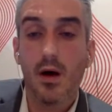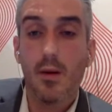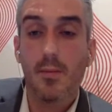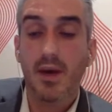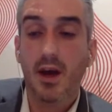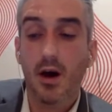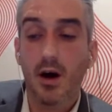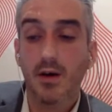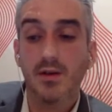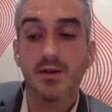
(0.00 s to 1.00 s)

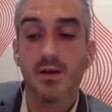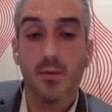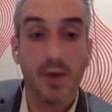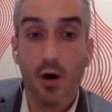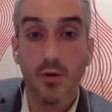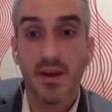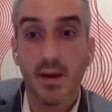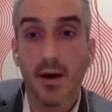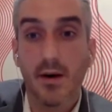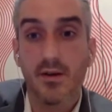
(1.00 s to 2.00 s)
because we hold the
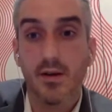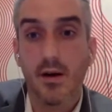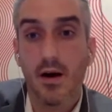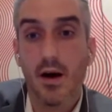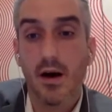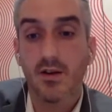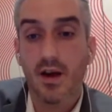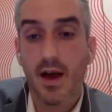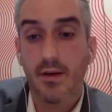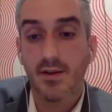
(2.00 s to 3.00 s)
emails
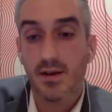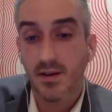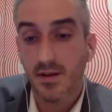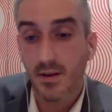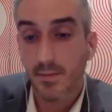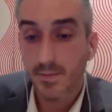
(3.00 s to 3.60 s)
accounts in the system.